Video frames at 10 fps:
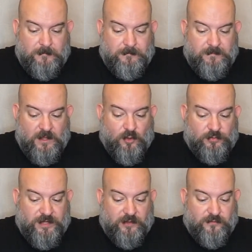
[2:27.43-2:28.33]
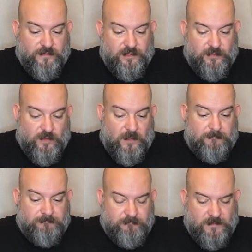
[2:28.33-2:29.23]
they hold together fairly well.
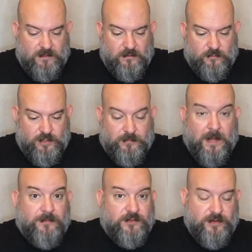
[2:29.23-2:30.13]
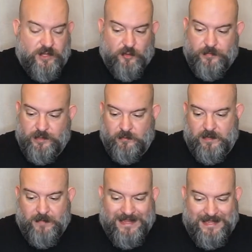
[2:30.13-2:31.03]
When you pop the tray open, they're
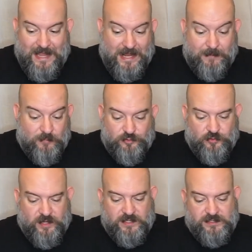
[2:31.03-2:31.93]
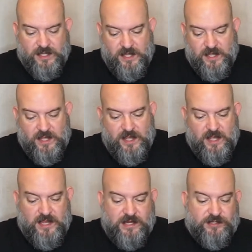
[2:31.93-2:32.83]
made by game trays.
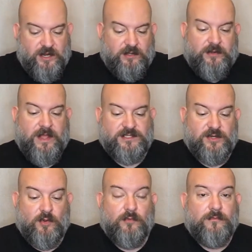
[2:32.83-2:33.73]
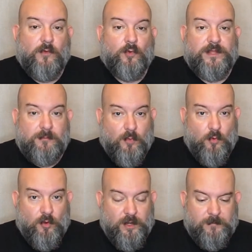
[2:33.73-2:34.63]
Each character has their own folding
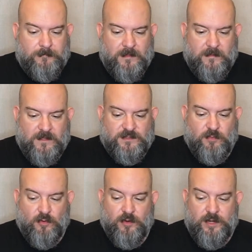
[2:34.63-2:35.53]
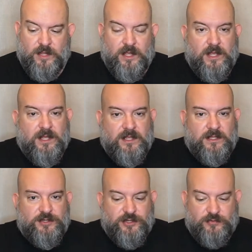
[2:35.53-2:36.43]
board. This board
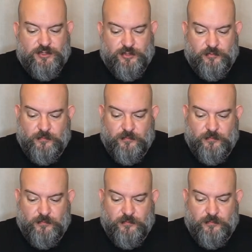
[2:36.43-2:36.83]
shows you